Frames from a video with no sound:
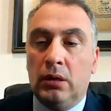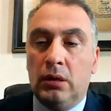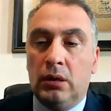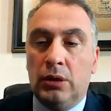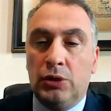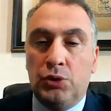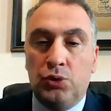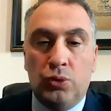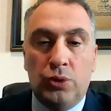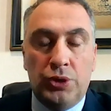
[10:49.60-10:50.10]

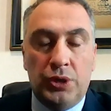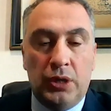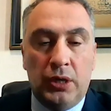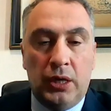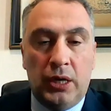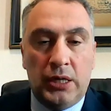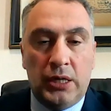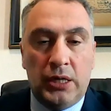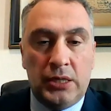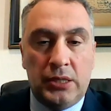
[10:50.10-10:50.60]
Georgia
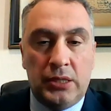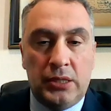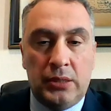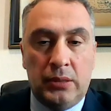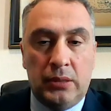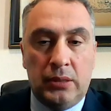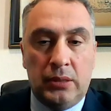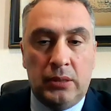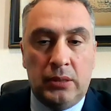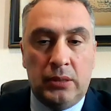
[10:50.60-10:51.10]
has
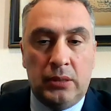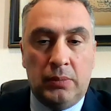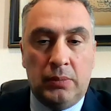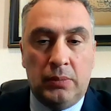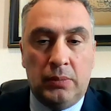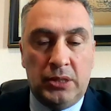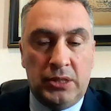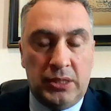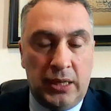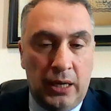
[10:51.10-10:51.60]
been
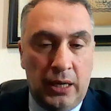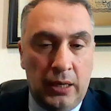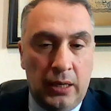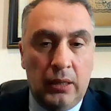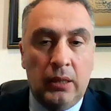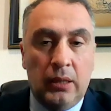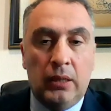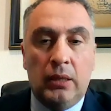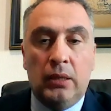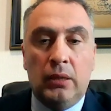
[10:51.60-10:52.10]
stated
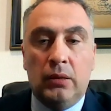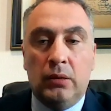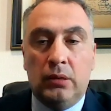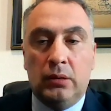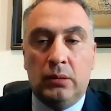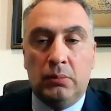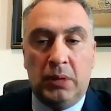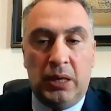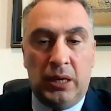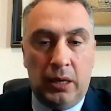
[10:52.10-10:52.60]
on
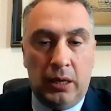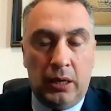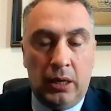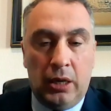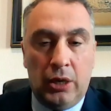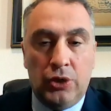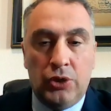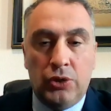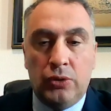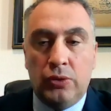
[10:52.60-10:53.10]
many
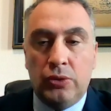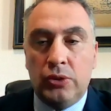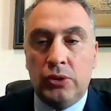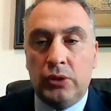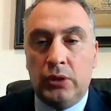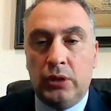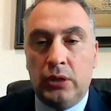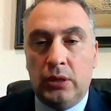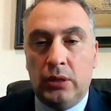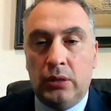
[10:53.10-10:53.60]
occasions
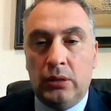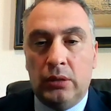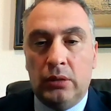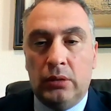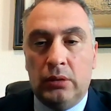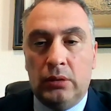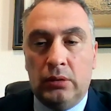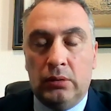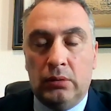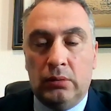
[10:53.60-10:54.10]
and
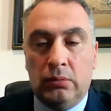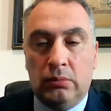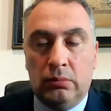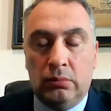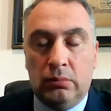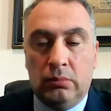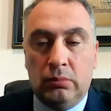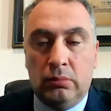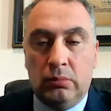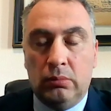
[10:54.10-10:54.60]

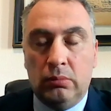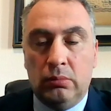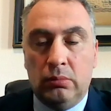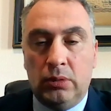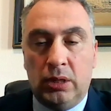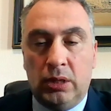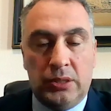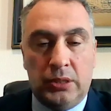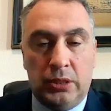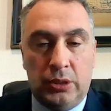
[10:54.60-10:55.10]

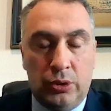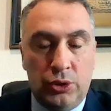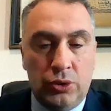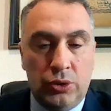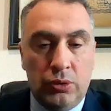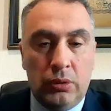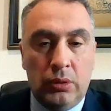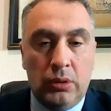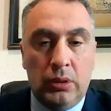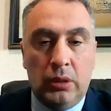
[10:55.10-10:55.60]

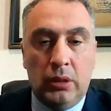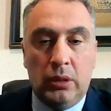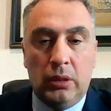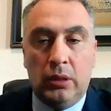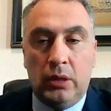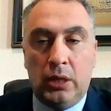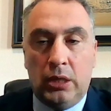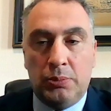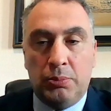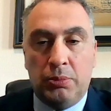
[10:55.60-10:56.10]
constitutionally
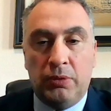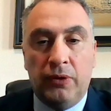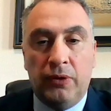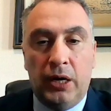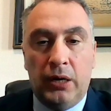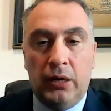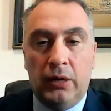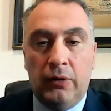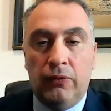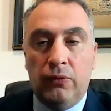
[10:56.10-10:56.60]
has
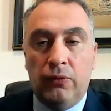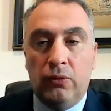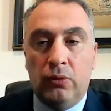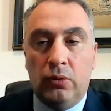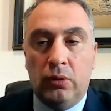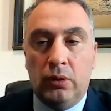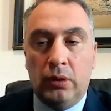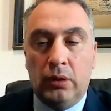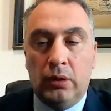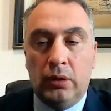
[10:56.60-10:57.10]
provided
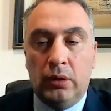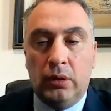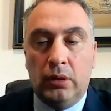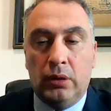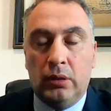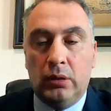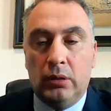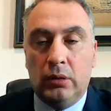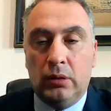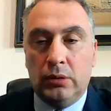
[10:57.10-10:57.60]
for
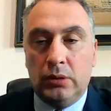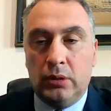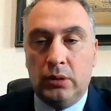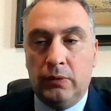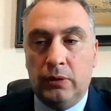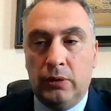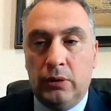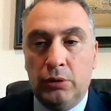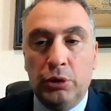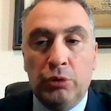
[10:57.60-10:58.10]

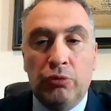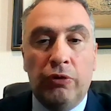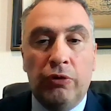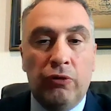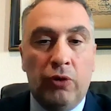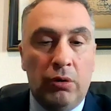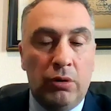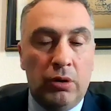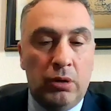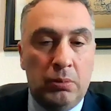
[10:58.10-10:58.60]

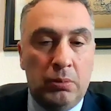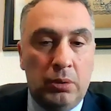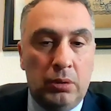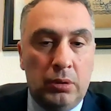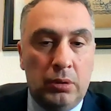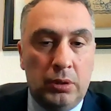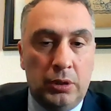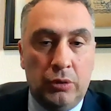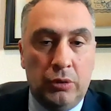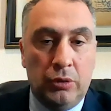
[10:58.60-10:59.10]

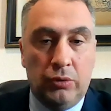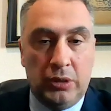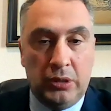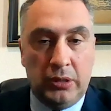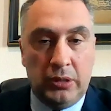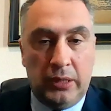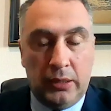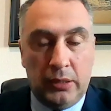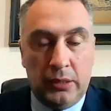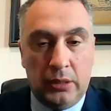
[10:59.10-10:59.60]
irrevocable
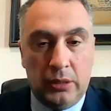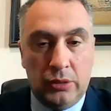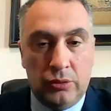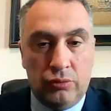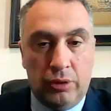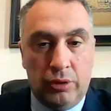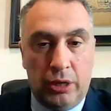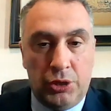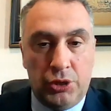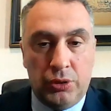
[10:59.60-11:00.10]
Euro-Atlantic
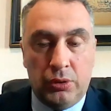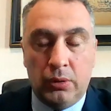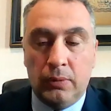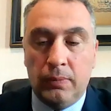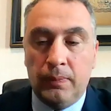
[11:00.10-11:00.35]
integration.